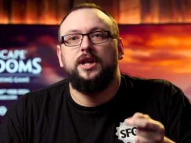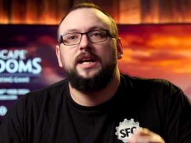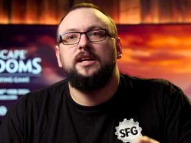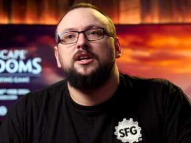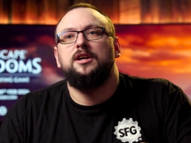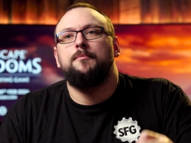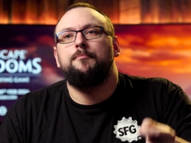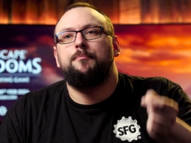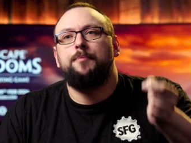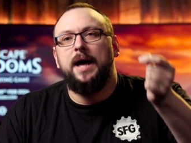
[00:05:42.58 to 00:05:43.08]

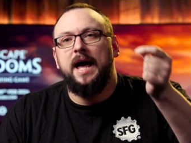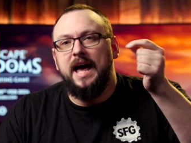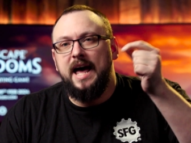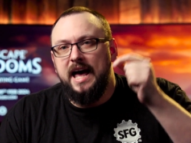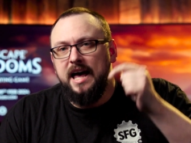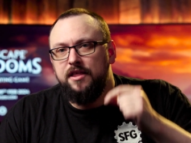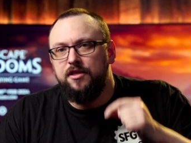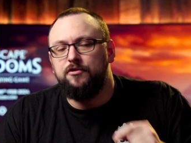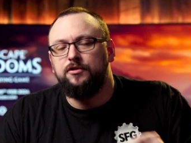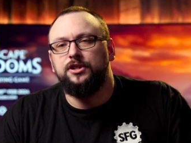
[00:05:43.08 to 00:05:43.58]
then
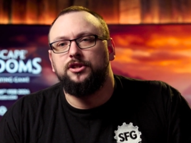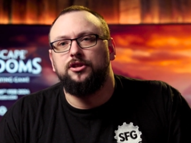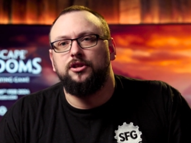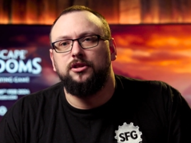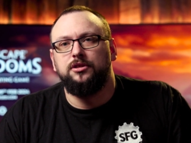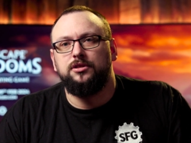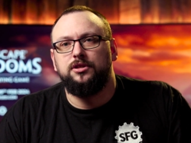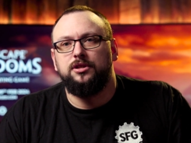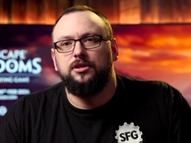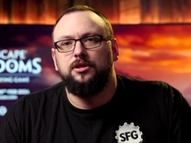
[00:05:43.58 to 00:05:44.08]
compare the
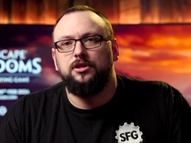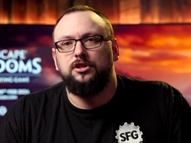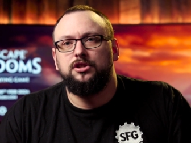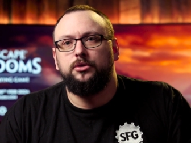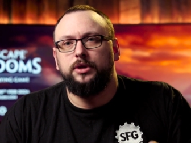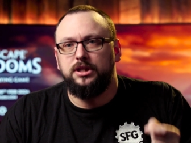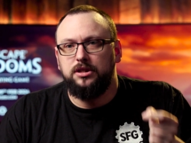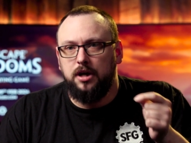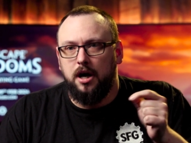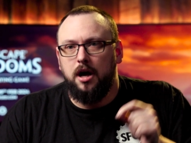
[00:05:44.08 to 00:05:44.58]
result
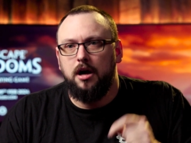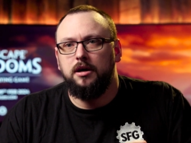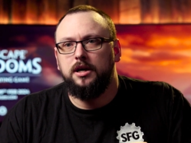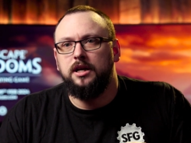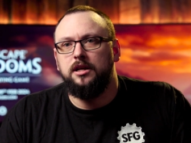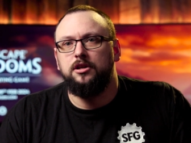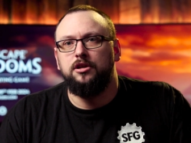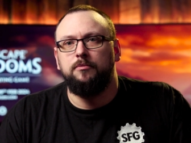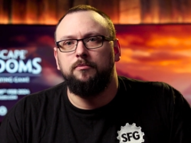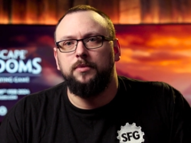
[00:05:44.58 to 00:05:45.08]
to a
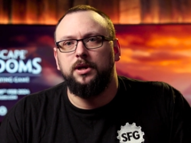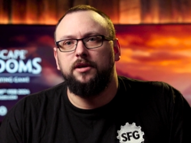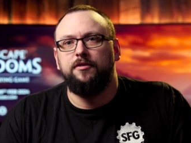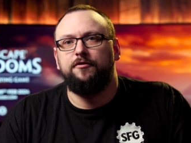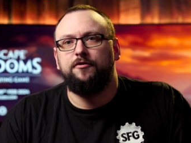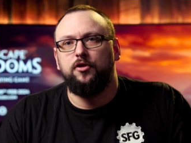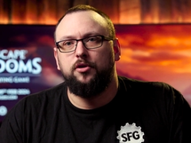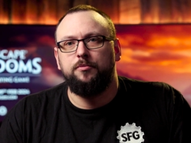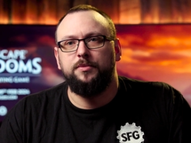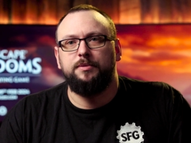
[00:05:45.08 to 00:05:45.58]
target number
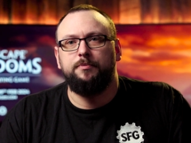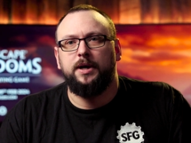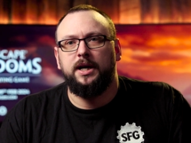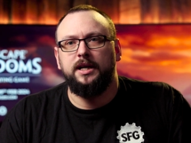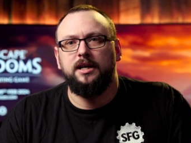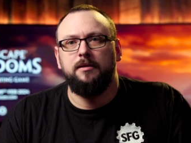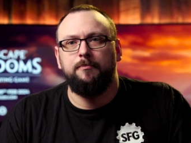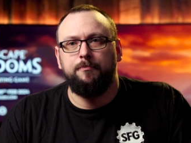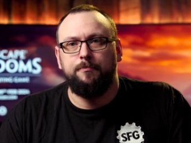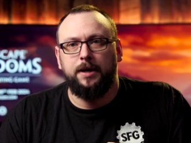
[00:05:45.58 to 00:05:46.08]
formed
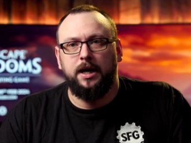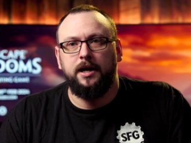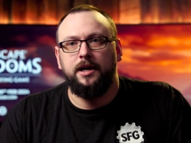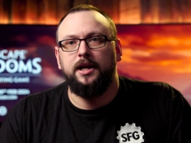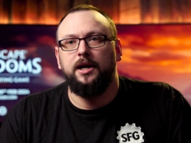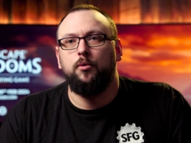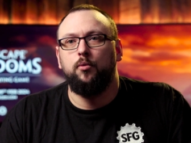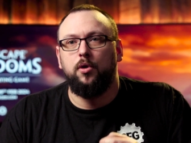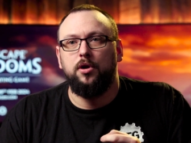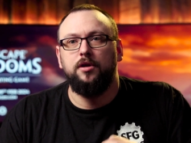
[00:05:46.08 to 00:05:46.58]
by
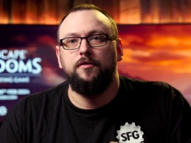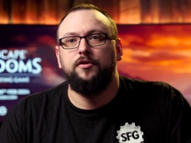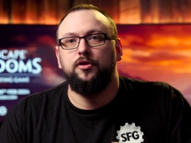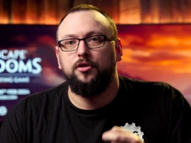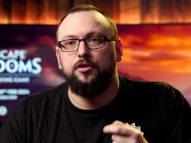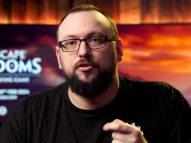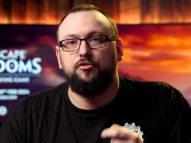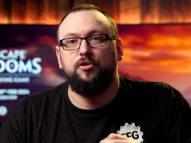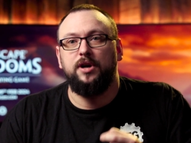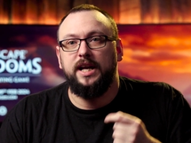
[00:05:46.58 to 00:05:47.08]
combining one of
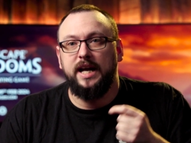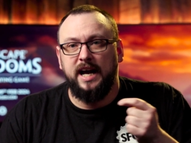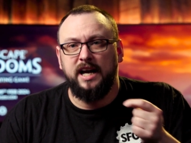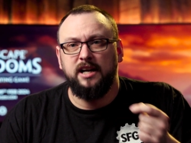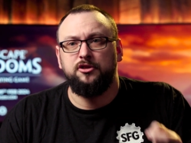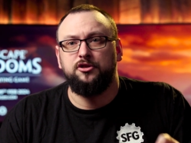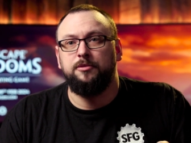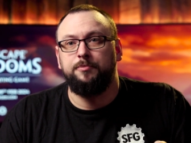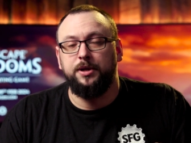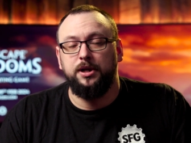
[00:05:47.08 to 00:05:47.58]
your 3
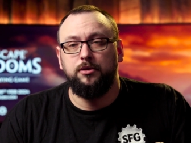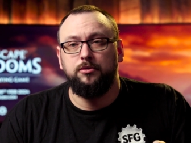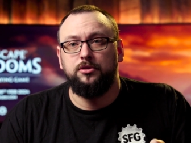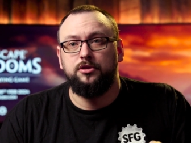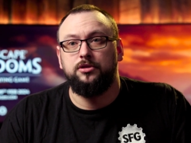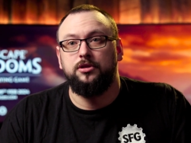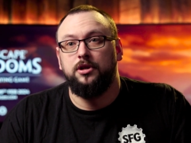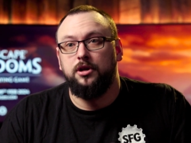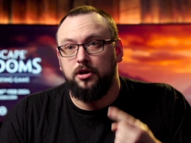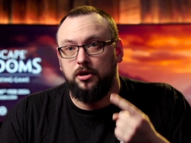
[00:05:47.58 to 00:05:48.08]

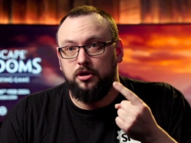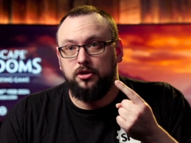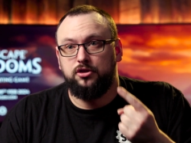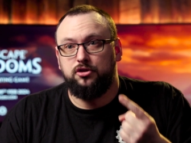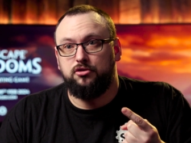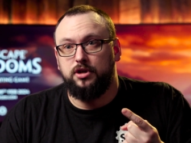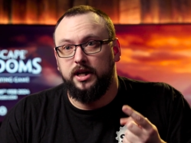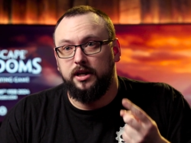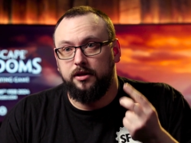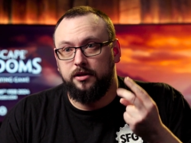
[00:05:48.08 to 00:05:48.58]
attributes,
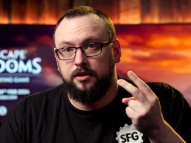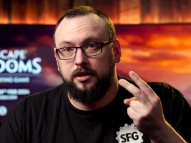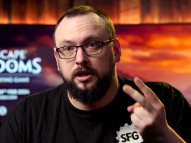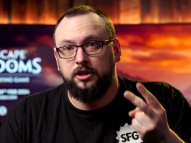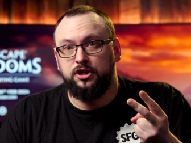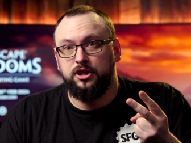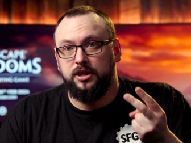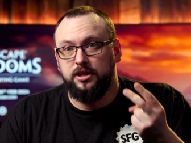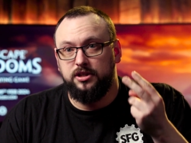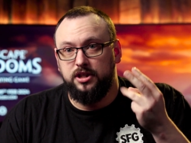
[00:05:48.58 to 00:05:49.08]
strength,
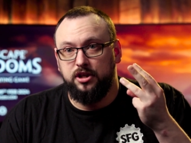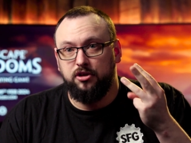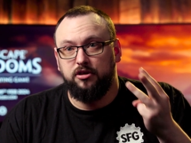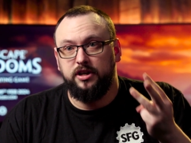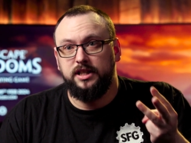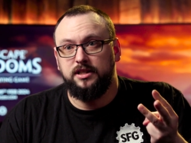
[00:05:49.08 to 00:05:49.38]
agility, or